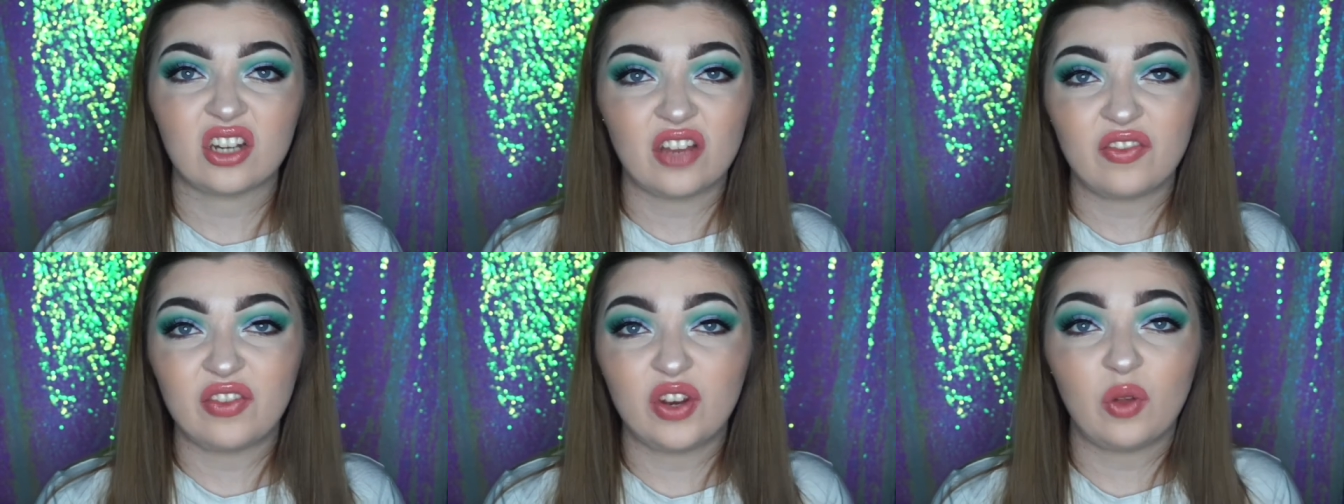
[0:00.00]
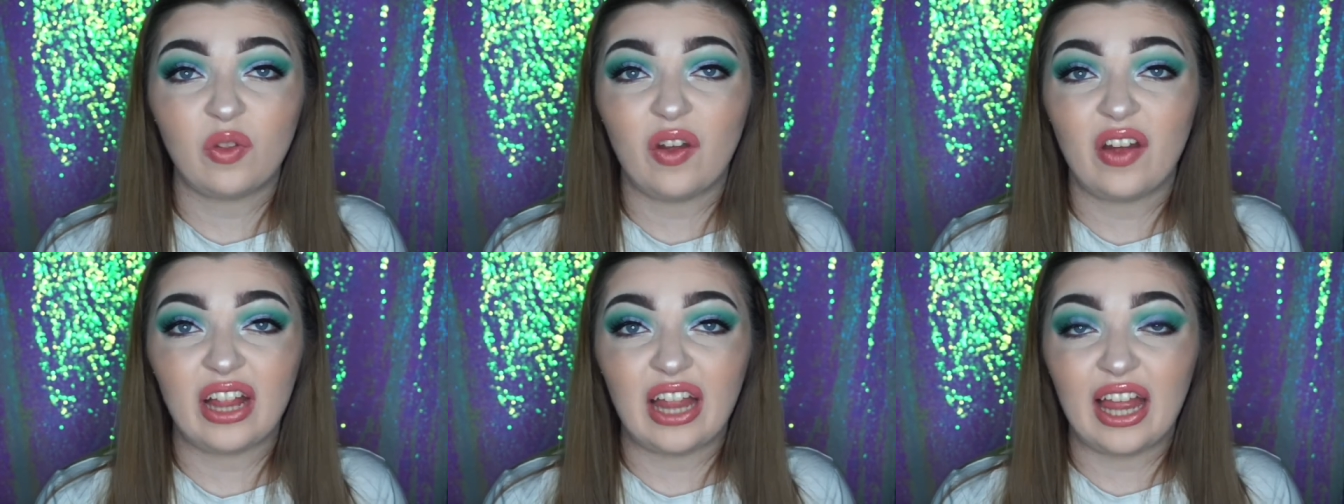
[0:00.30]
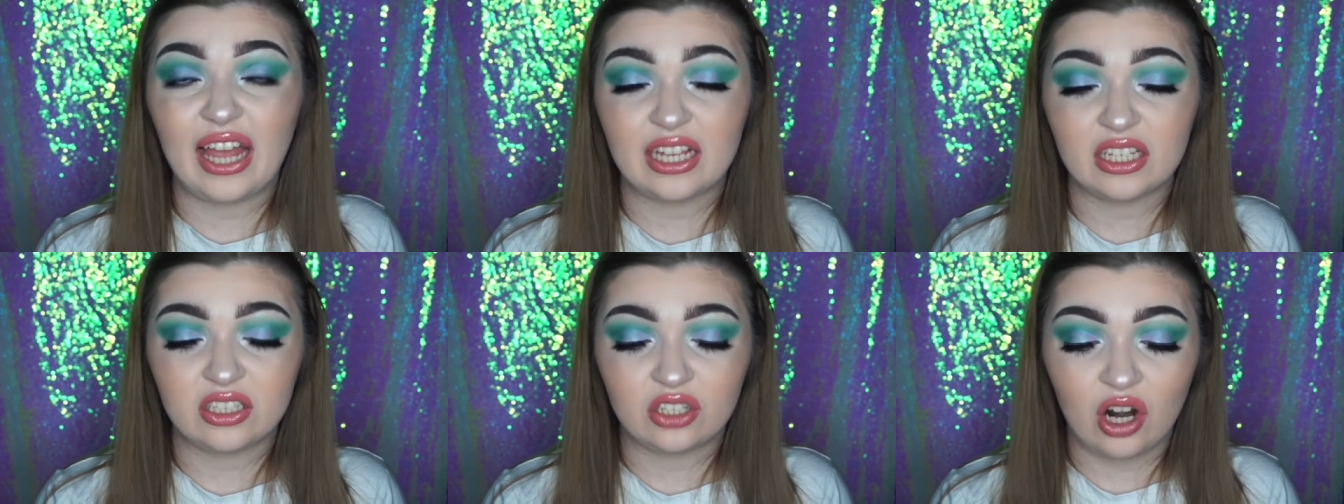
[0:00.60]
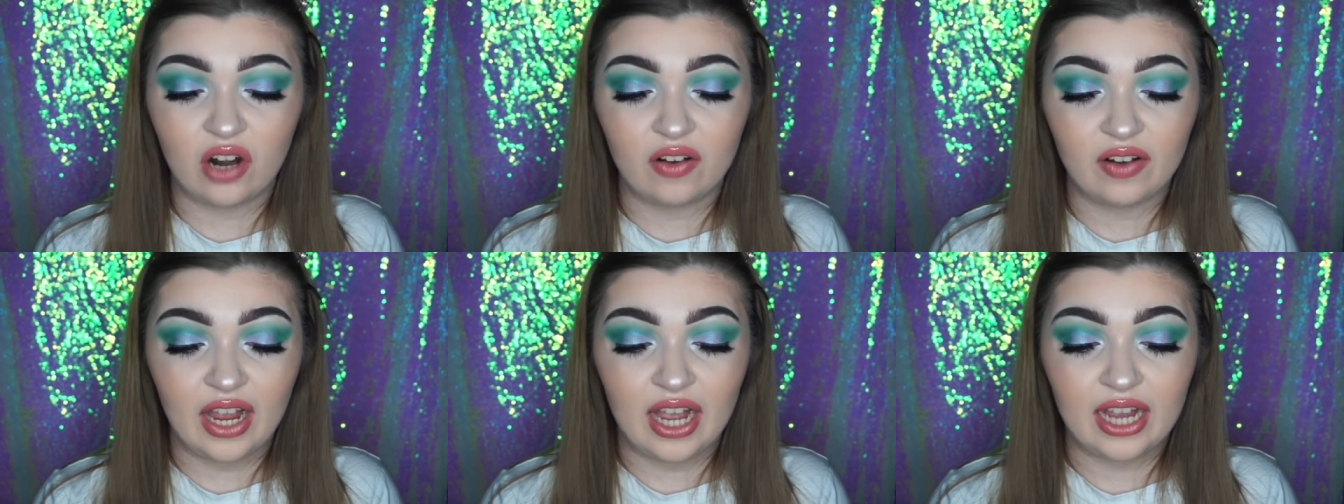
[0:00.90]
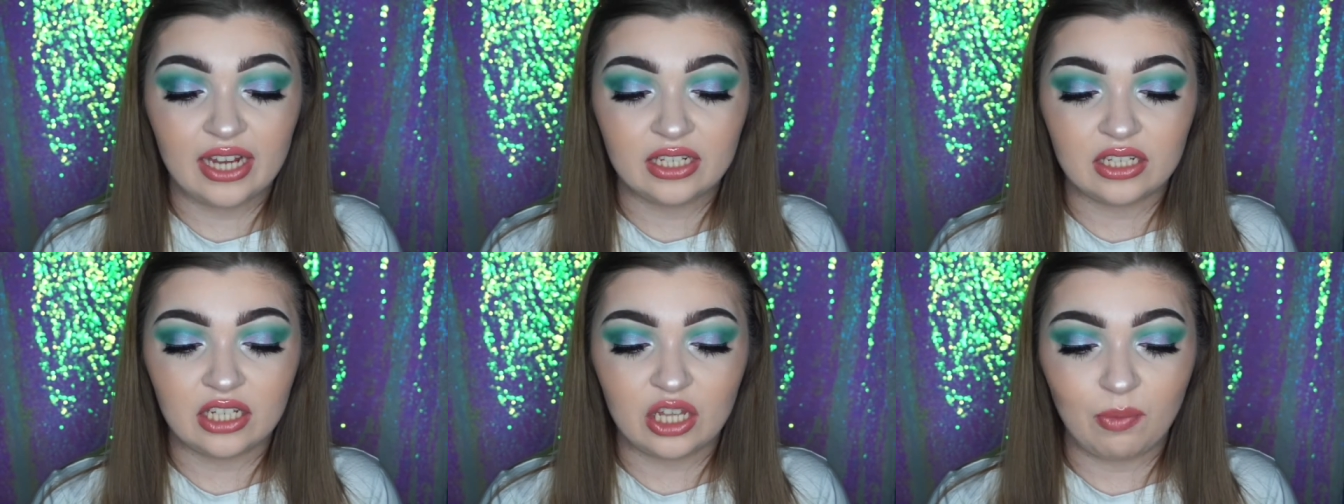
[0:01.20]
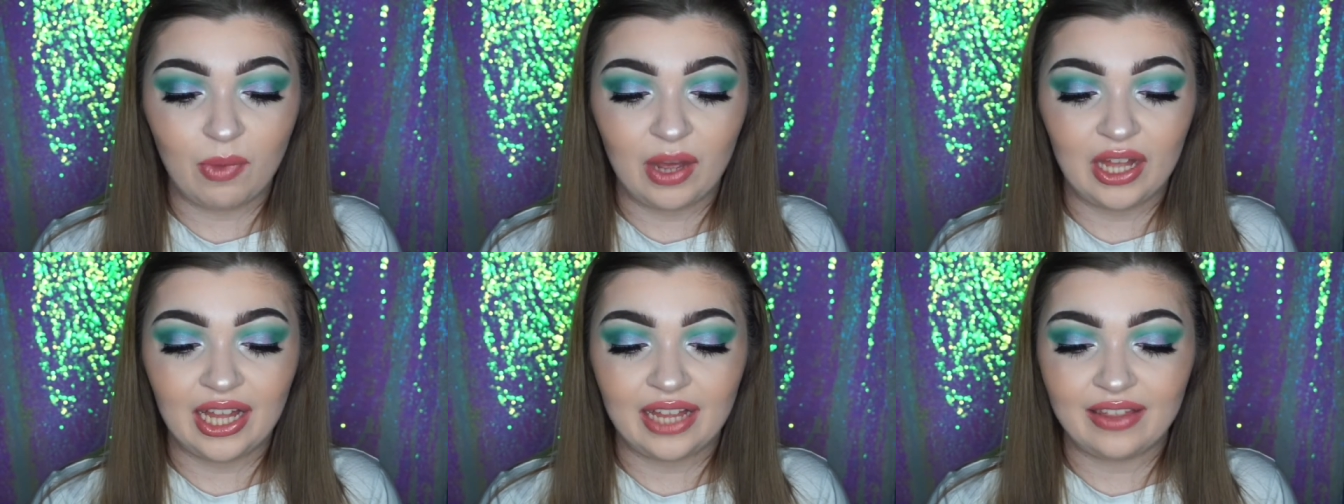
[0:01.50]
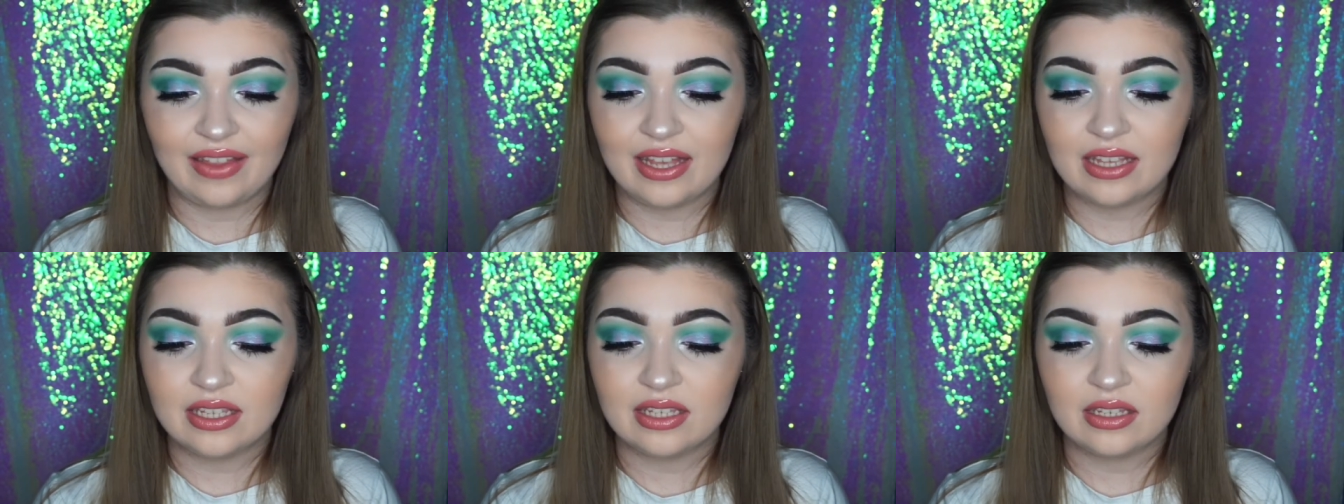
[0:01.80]
if you don't to like starry eyed, then you might like
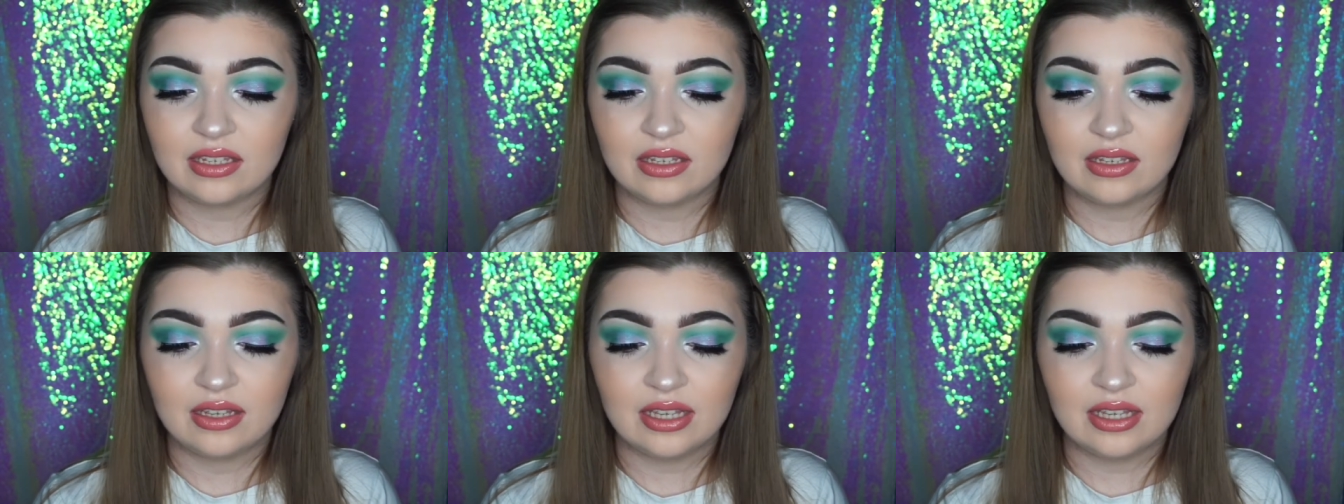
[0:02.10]
this.